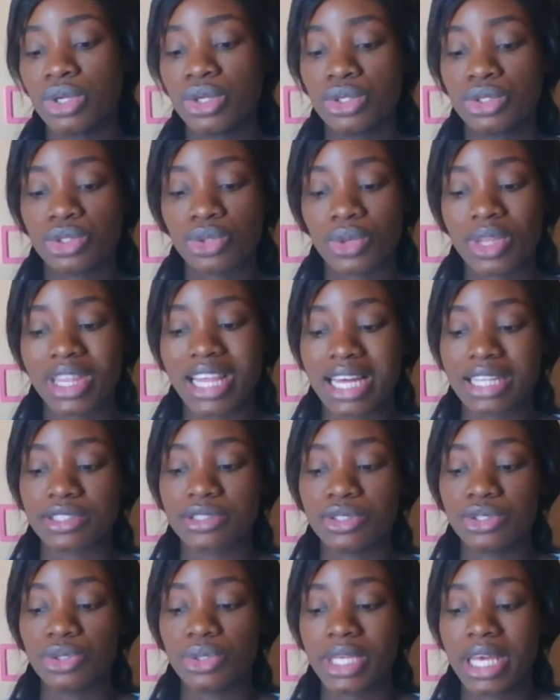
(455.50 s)
so
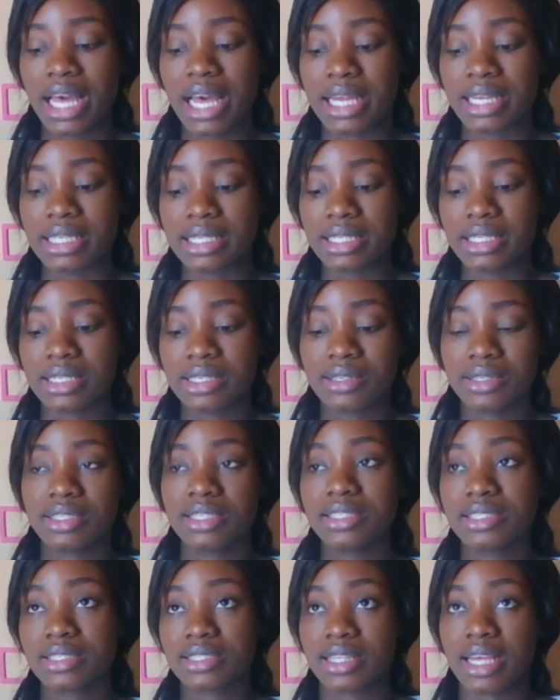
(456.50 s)
that you can,
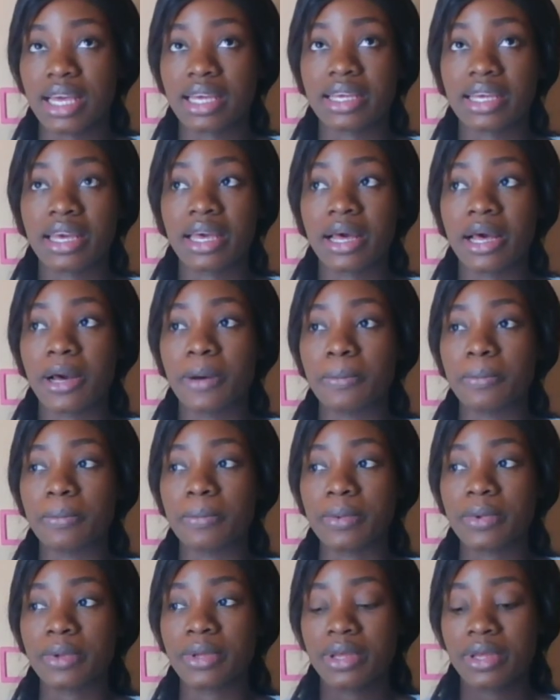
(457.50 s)
this is like
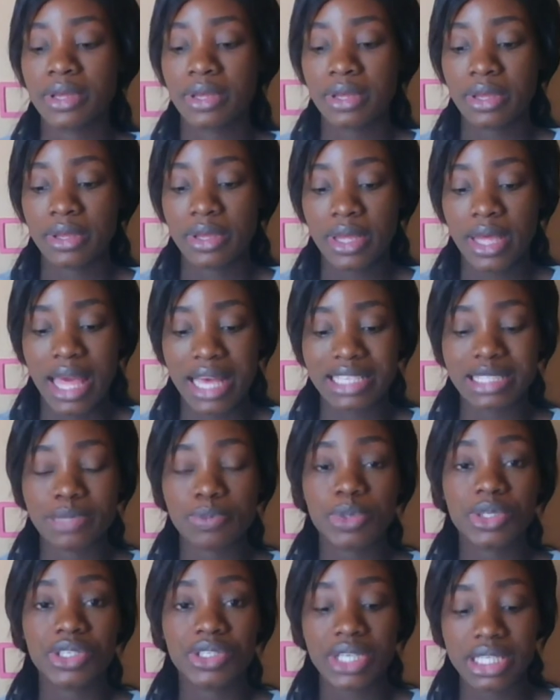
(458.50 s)
um,
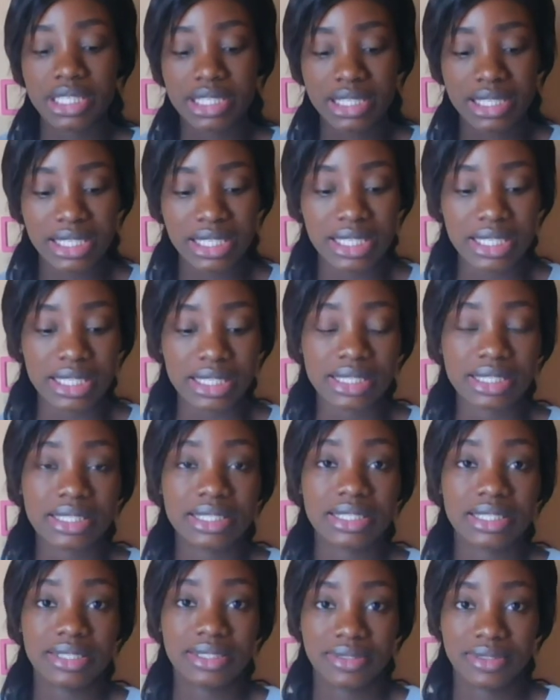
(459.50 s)
experiencing
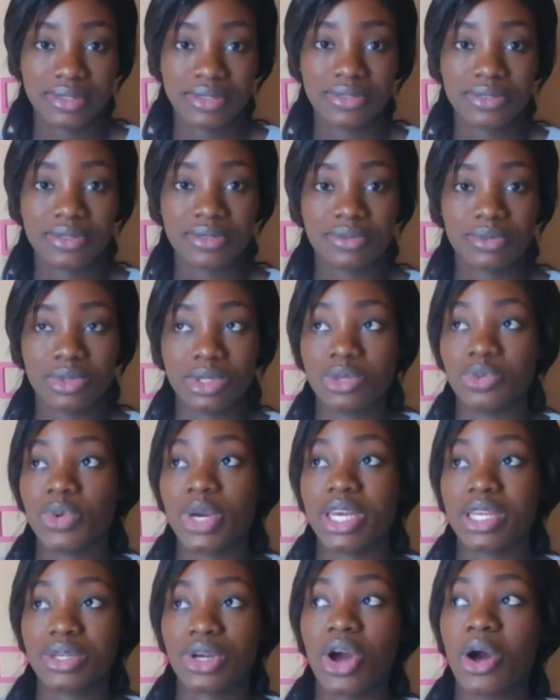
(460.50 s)
it the
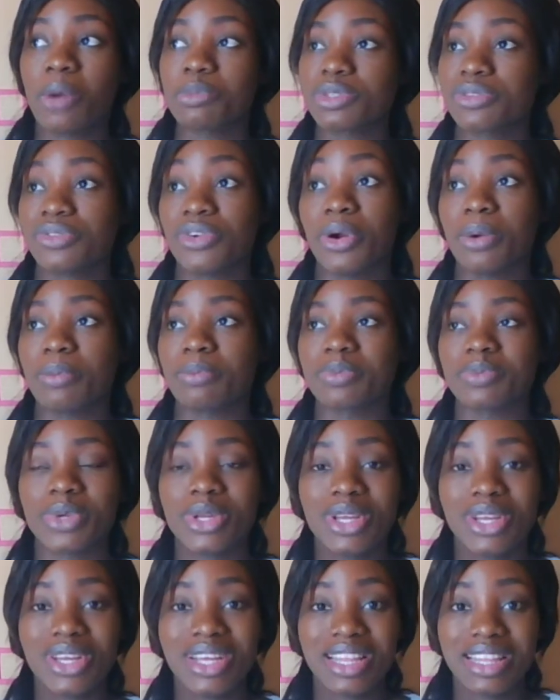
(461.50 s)
way it comes
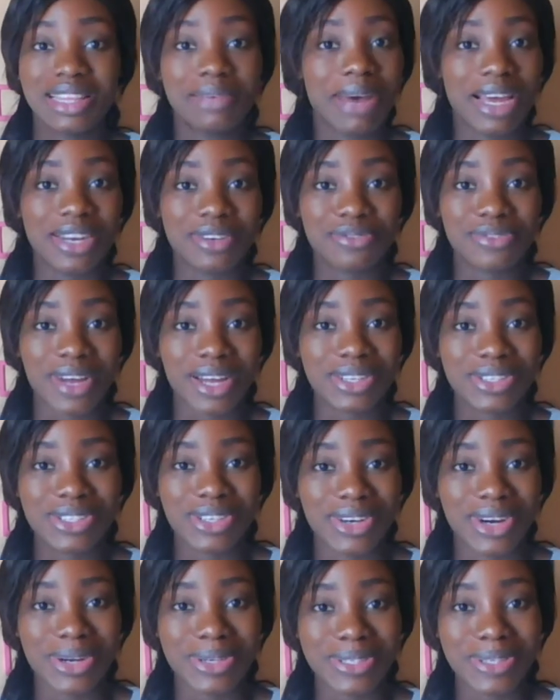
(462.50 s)
from the
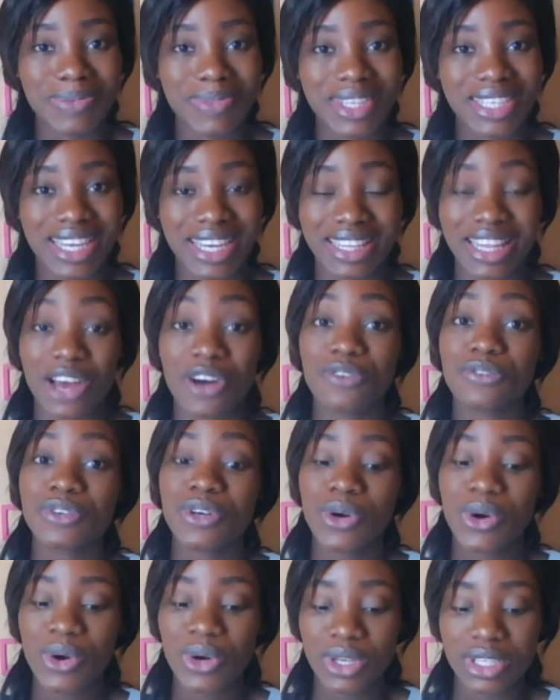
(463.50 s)
manufacturer or something like that. Of
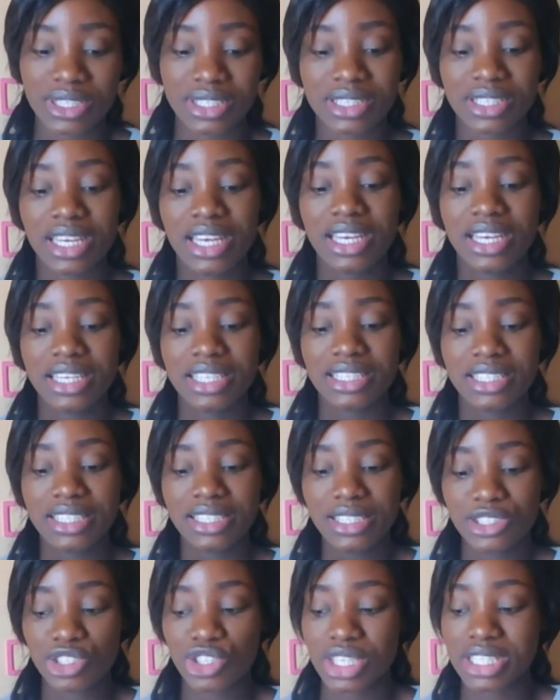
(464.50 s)
course,
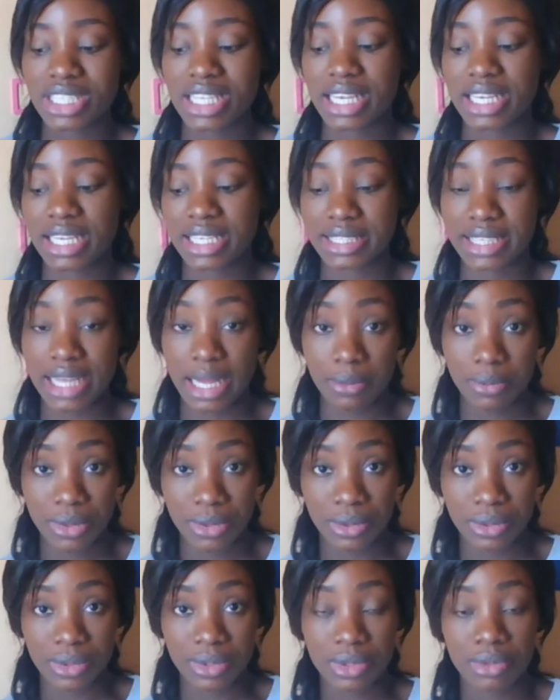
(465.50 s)
this is just an
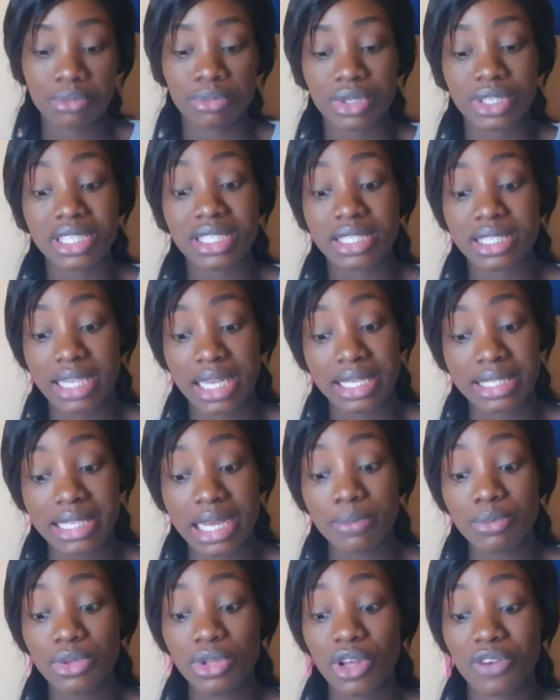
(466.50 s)
example, but it is an
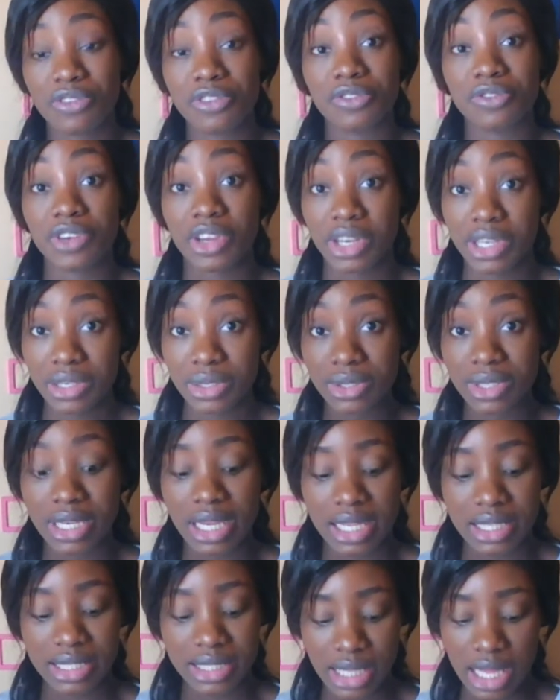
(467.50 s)
example of a very good
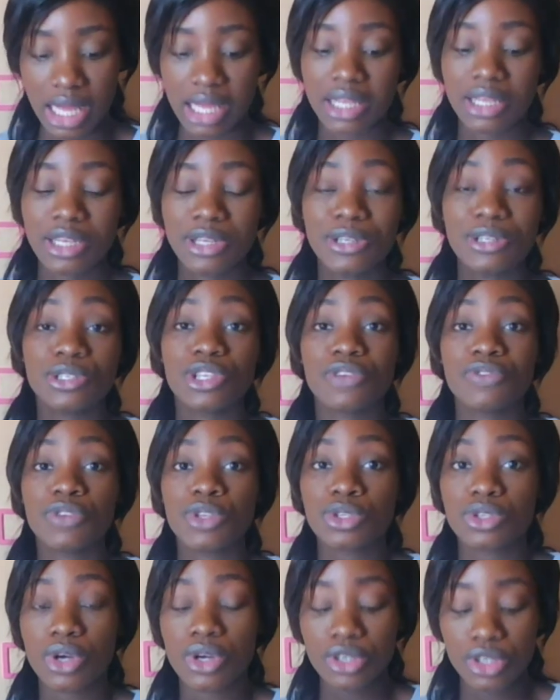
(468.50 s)
answer. So if
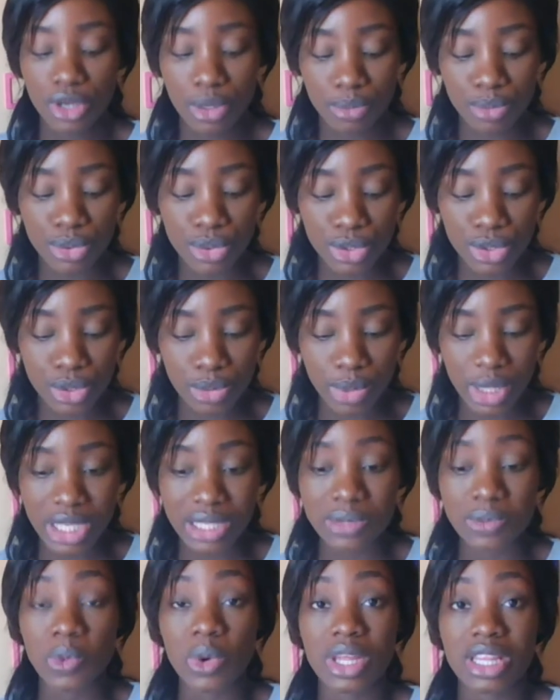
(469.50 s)
you turn your book to
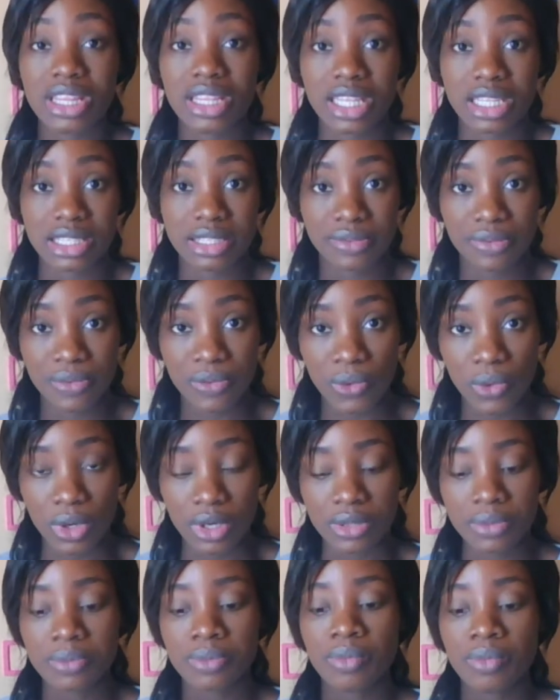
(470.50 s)
page 134,